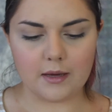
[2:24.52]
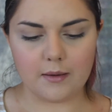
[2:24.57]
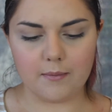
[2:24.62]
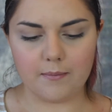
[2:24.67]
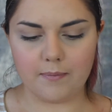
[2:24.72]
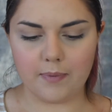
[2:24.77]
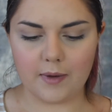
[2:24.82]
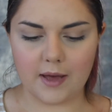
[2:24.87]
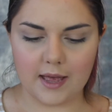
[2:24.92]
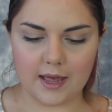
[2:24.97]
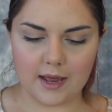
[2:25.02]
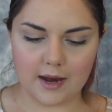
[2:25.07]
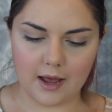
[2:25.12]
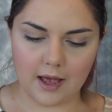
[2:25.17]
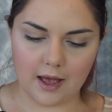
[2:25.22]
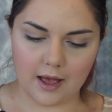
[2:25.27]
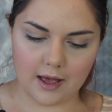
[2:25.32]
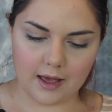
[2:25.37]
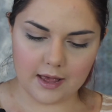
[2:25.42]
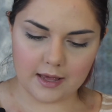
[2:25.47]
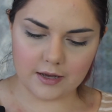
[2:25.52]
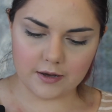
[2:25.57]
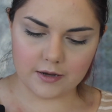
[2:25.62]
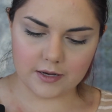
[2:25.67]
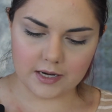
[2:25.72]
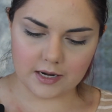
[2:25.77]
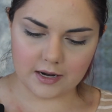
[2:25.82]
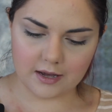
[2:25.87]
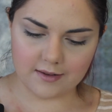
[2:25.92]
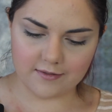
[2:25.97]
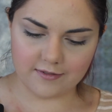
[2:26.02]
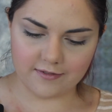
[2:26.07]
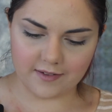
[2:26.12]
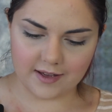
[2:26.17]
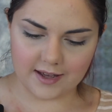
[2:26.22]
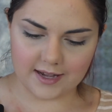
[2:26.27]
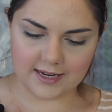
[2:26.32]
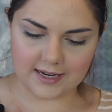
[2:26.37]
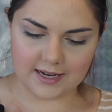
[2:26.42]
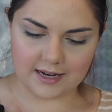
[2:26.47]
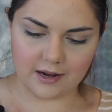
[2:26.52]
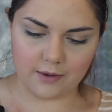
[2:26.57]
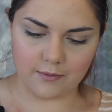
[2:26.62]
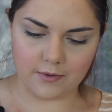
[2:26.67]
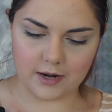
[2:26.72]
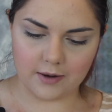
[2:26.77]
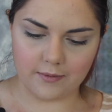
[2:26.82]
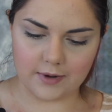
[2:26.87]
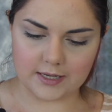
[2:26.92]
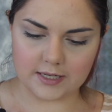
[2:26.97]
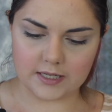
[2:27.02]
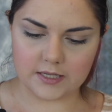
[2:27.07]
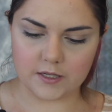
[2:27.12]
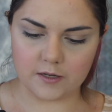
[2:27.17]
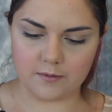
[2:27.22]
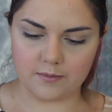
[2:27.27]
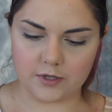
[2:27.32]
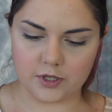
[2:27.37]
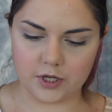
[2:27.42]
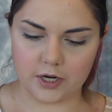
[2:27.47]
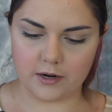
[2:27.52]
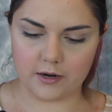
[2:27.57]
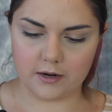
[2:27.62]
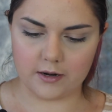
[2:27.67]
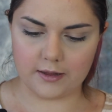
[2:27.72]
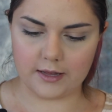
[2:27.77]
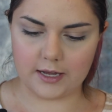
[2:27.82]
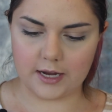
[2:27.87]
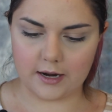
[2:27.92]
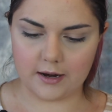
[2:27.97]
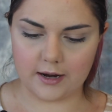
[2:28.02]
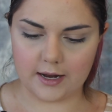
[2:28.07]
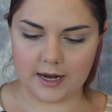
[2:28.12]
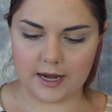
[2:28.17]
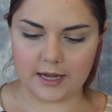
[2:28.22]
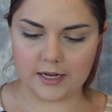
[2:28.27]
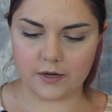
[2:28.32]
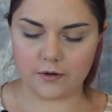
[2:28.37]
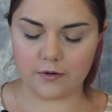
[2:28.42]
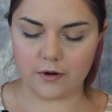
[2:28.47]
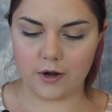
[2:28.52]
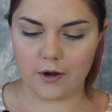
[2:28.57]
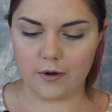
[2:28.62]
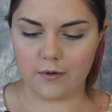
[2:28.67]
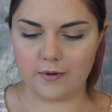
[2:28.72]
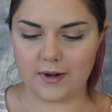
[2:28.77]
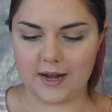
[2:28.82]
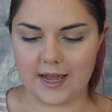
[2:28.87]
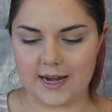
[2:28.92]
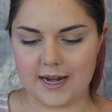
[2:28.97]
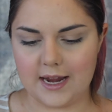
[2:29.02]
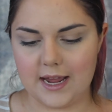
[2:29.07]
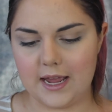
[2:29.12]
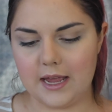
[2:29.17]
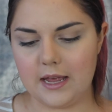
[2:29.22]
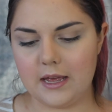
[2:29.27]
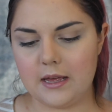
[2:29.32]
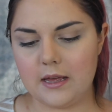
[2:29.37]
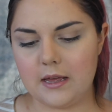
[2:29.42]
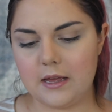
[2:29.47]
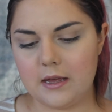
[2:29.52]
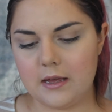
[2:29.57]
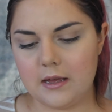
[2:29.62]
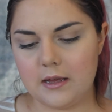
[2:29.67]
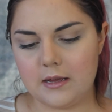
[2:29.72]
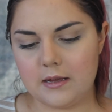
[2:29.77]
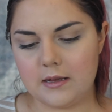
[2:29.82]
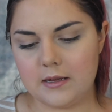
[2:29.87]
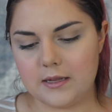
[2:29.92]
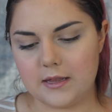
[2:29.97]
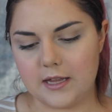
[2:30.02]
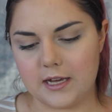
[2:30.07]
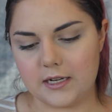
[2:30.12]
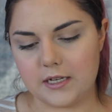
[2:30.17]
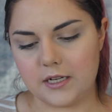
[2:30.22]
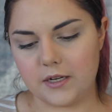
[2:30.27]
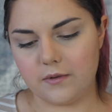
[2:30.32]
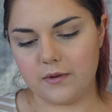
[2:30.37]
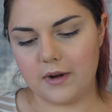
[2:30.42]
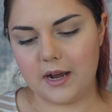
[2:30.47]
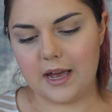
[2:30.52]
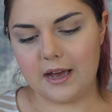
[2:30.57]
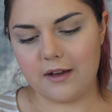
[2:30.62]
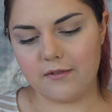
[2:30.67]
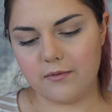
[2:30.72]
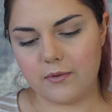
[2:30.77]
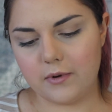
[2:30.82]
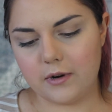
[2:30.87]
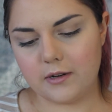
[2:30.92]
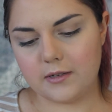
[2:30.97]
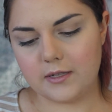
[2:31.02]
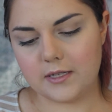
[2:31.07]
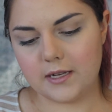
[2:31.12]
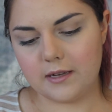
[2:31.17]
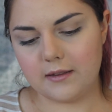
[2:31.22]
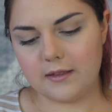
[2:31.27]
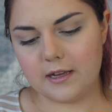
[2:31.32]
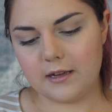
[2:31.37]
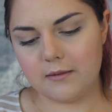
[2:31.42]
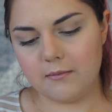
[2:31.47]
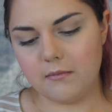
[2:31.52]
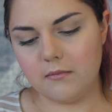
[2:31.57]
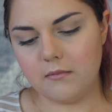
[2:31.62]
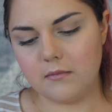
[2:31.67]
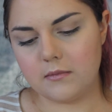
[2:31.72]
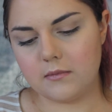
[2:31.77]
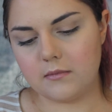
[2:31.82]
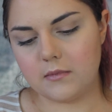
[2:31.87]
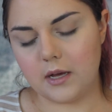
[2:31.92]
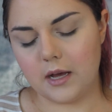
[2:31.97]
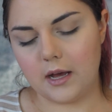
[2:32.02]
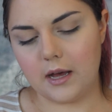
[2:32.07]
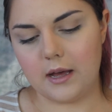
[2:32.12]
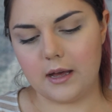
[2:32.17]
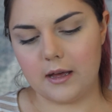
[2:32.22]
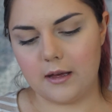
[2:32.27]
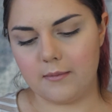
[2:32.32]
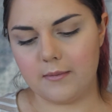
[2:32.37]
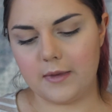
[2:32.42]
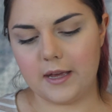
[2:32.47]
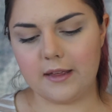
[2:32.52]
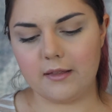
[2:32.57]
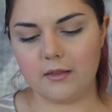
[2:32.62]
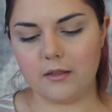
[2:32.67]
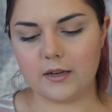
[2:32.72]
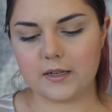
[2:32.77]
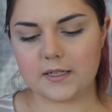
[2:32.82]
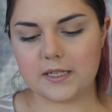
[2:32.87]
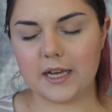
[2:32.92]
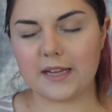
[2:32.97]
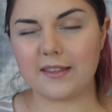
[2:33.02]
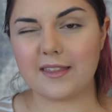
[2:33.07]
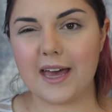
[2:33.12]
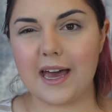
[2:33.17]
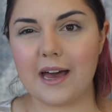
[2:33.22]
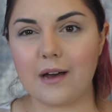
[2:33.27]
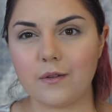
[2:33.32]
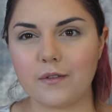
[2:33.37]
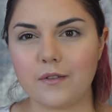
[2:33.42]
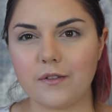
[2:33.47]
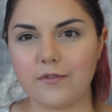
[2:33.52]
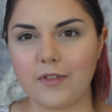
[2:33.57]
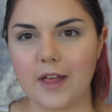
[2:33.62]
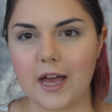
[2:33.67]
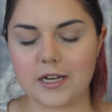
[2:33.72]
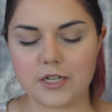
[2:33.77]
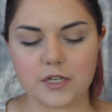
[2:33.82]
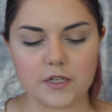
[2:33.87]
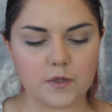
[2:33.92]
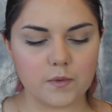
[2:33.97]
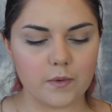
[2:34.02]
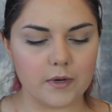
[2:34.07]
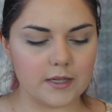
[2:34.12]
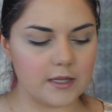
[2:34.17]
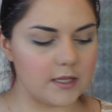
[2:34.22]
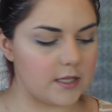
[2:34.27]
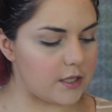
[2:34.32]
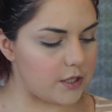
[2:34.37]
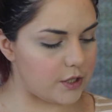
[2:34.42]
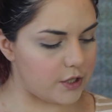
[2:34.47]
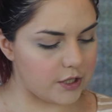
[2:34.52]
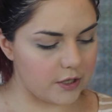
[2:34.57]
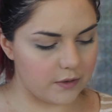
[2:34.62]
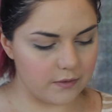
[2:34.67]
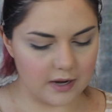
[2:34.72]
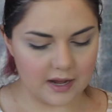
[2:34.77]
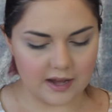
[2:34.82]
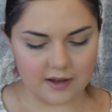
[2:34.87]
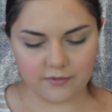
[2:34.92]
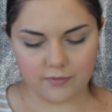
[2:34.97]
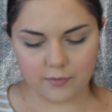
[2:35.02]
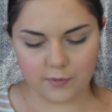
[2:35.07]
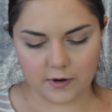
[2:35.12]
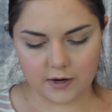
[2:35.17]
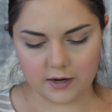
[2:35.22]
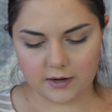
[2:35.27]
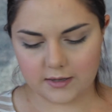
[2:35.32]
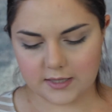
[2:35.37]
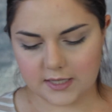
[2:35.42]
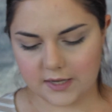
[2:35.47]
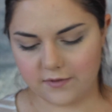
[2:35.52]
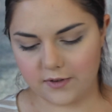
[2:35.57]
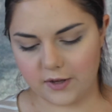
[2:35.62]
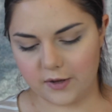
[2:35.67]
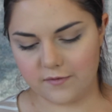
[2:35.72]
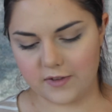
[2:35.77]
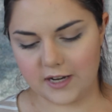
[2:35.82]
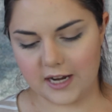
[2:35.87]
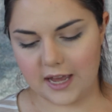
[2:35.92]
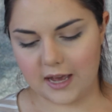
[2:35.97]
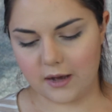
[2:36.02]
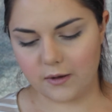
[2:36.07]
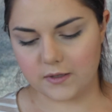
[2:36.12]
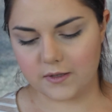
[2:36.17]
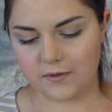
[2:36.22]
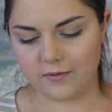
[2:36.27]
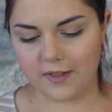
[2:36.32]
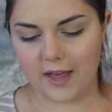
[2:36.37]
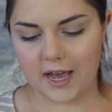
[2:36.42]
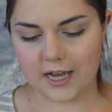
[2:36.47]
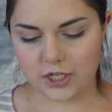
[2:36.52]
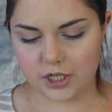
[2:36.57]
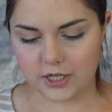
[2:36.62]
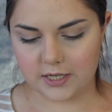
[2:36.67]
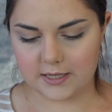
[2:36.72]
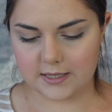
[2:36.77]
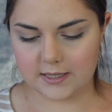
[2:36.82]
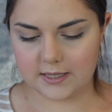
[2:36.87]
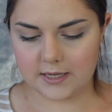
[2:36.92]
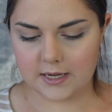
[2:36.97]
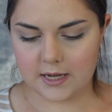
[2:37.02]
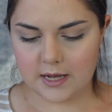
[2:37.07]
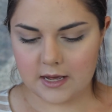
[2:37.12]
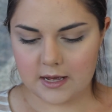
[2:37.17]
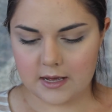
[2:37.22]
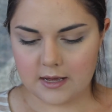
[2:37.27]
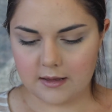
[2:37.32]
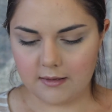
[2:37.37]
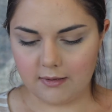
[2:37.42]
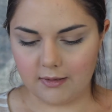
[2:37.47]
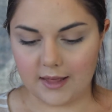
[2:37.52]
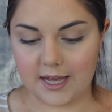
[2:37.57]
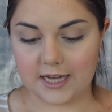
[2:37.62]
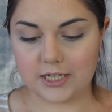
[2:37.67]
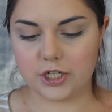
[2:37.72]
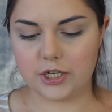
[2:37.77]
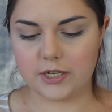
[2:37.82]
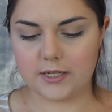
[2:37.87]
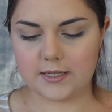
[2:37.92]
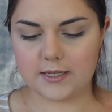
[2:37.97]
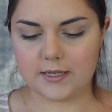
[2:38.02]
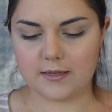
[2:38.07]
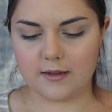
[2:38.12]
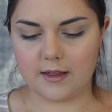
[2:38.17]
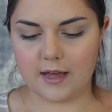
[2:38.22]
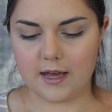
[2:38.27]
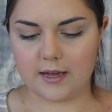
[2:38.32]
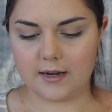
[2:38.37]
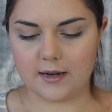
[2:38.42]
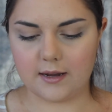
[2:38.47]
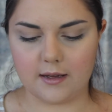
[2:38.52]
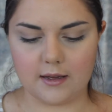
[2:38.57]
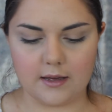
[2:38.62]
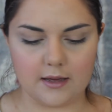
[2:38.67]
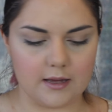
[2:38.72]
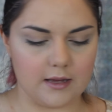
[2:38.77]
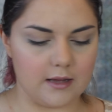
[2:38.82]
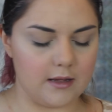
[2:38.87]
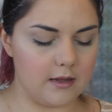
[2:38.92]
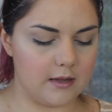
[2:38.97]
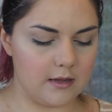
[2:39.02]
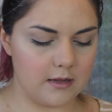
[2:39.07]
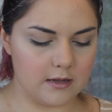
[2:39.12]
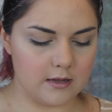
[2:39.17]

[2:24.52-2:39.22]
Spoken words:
but I could not find any when I went to Superdrug earlier, and I don't own any that don't have words on them. It looks like the House of Lashes ones don't have words. If you have any House of Lashes that